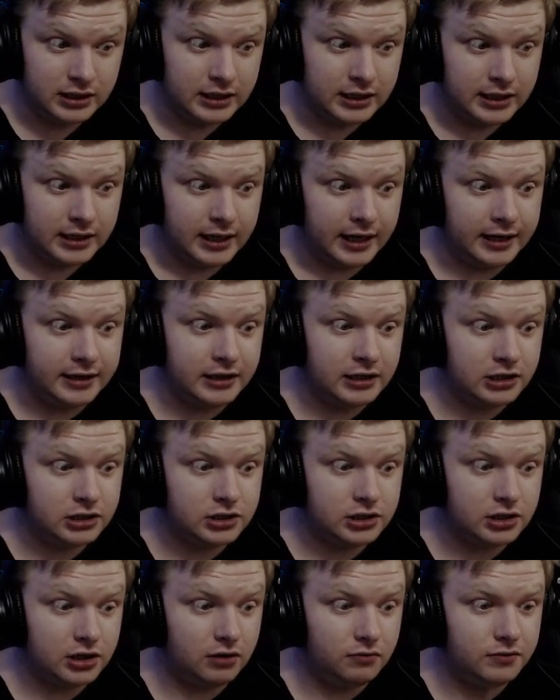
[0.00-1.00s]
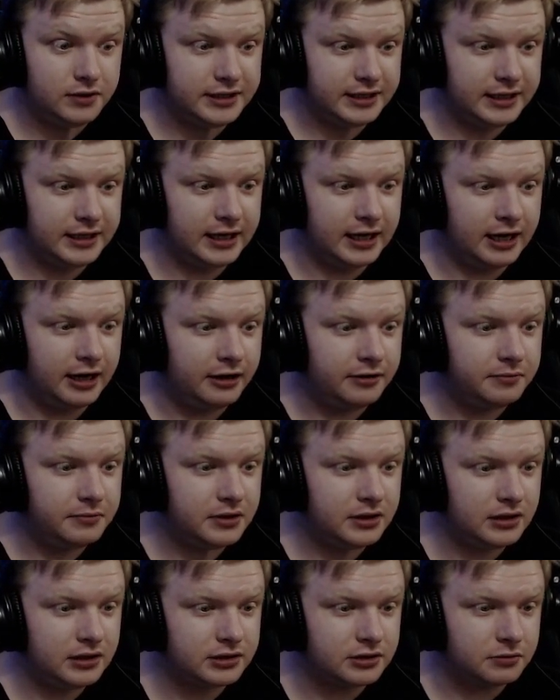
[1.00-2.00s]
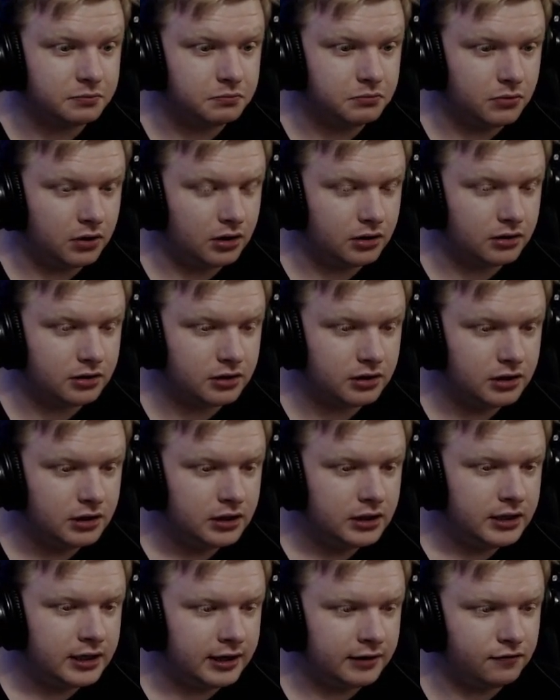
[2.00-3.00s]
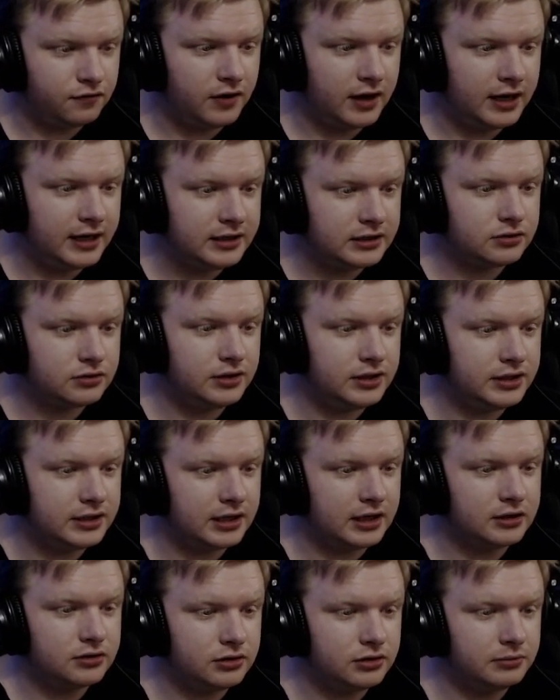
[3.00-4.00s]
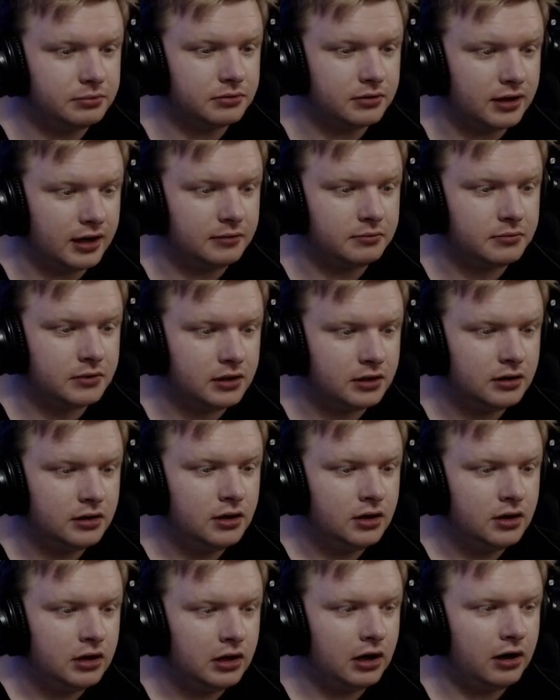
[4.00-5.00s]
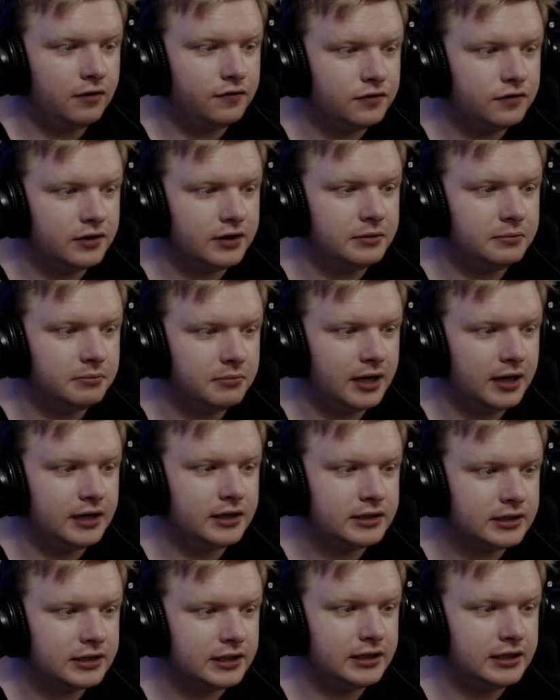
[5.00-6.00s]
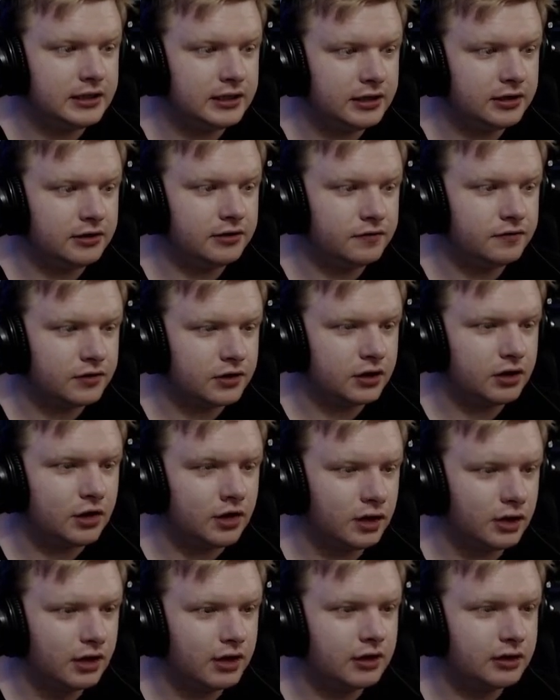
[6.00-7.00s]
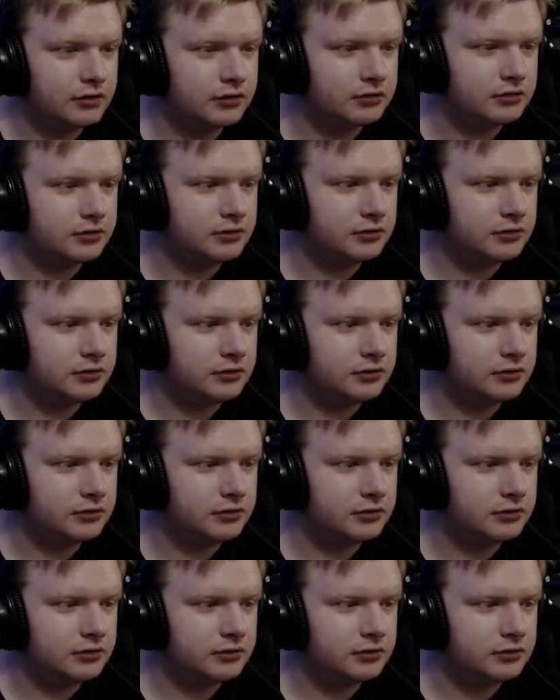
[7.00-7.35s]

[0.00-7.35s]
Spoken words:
In this shot, we see a helmetless Mock in Phase 3 Dark Trooper armor, hovering menacingly over Kyle.